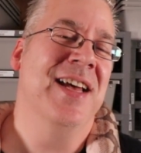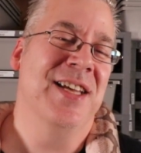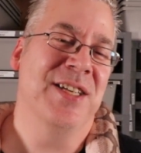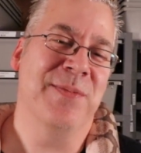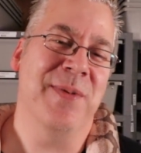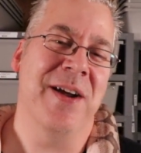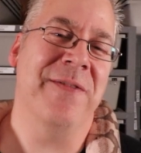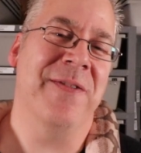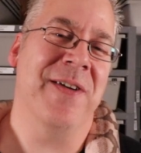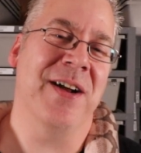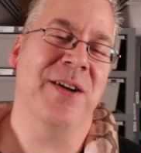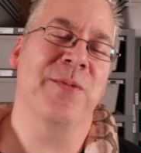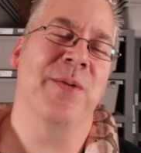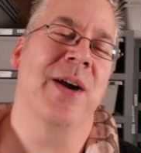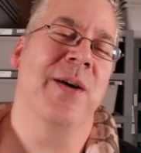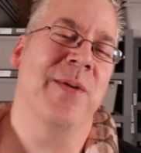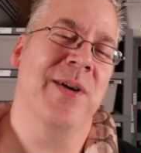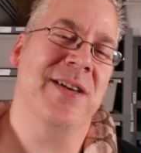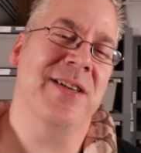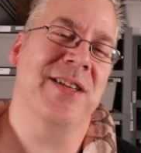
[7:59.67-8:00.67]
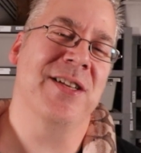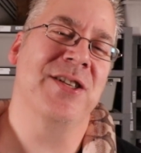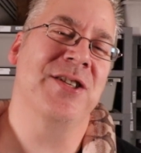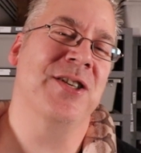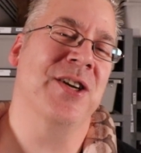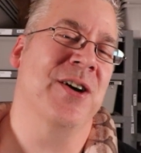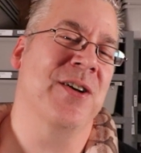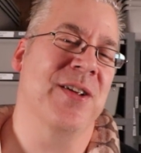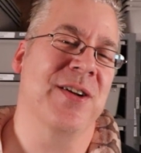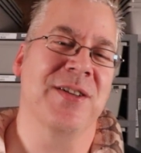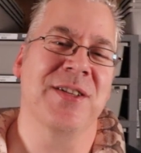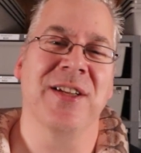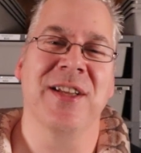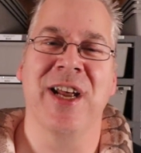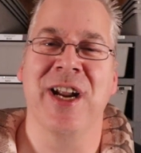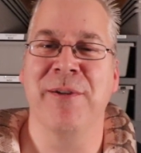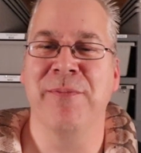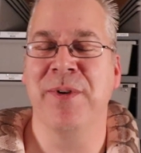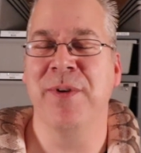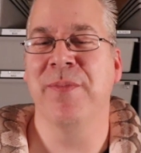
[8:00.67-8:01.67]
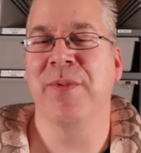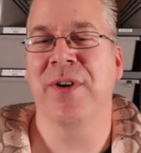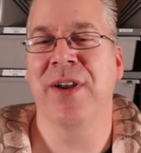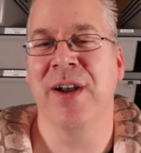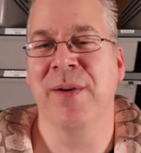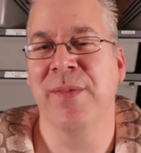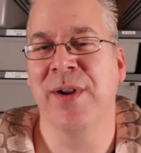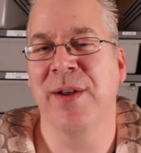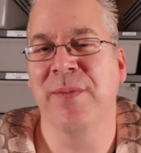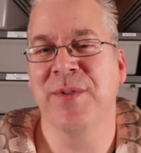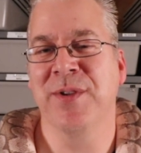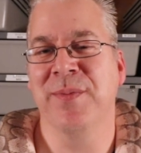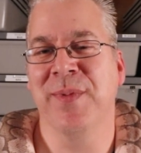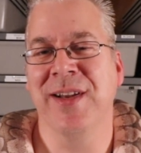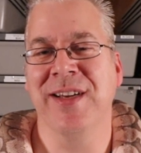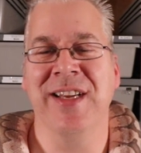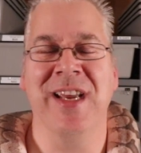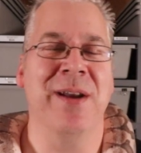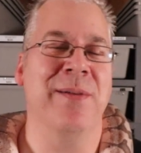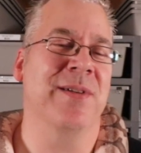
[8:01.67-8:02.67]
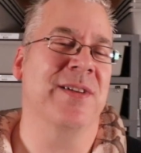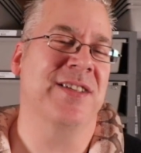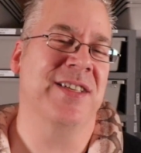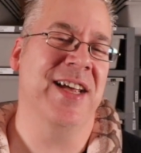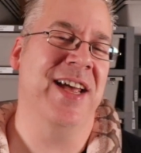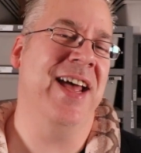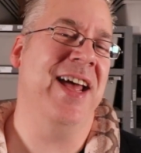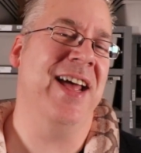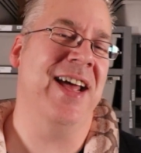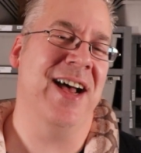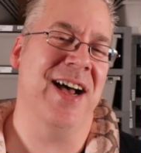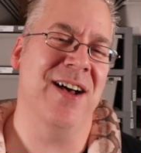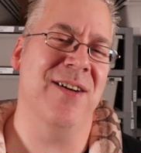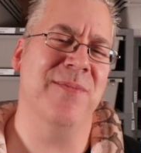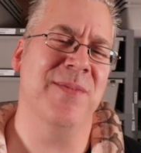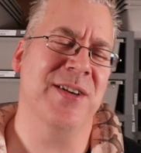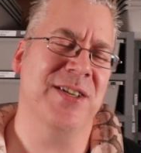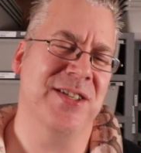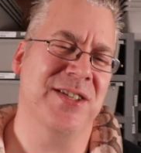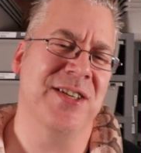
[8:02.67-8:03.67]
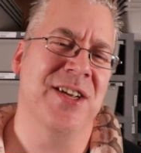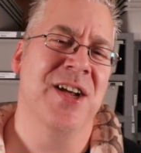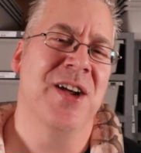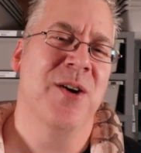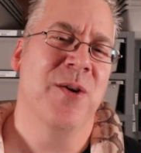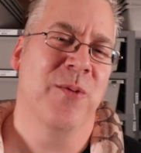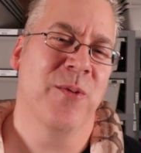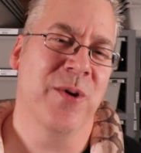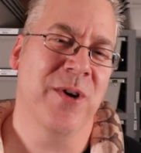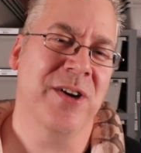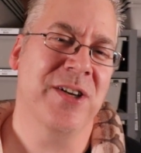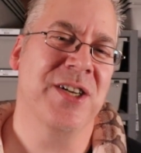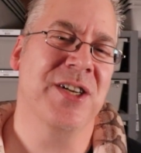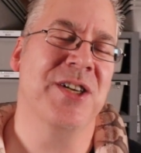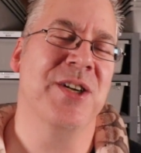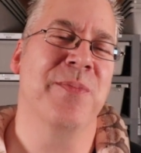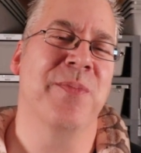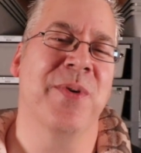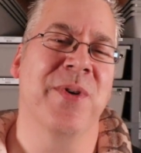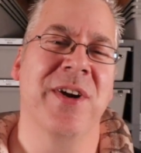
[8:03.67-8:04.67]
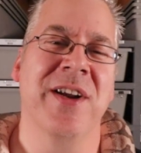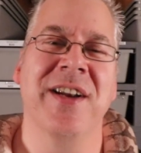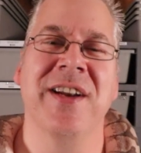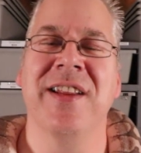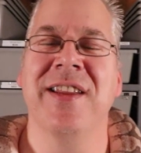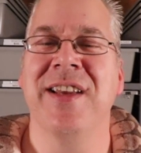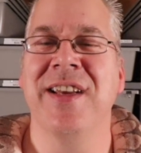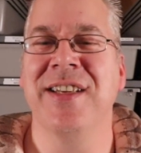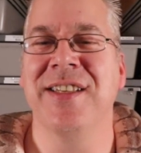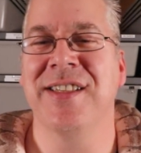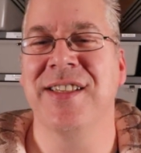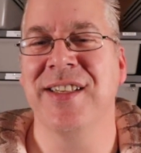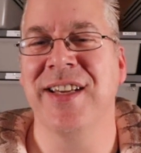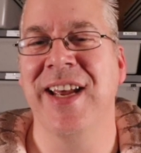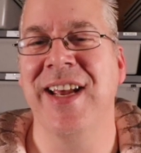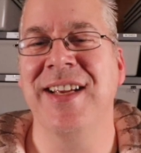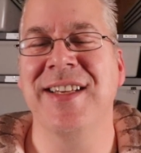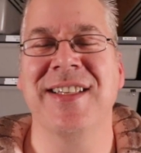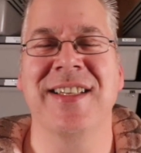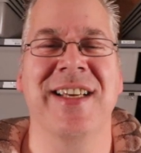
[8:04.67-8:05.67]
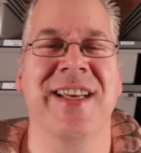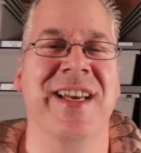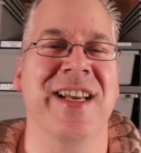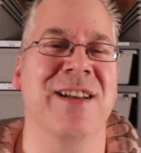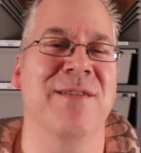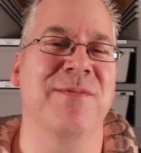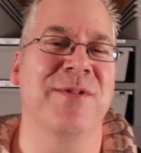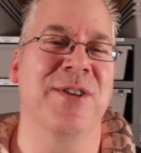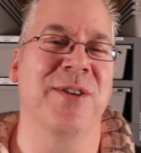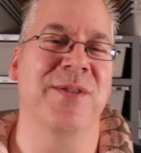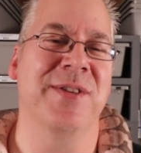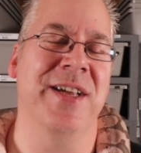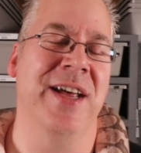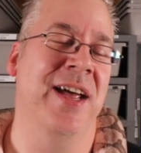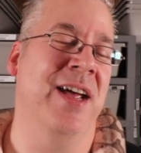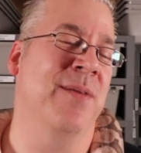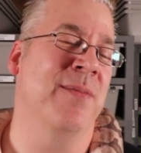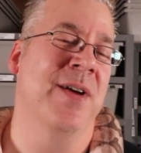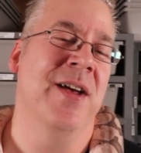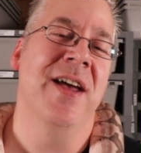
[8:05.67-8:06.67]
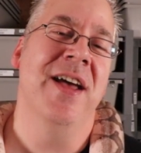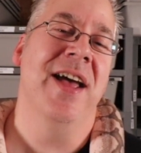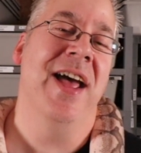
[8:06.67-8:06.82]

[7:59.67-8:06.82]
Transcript: As of fact, when I went to the show, there's a lot of people coming up to my table and say, hey, how much work did you put into these snakes to get them so tame?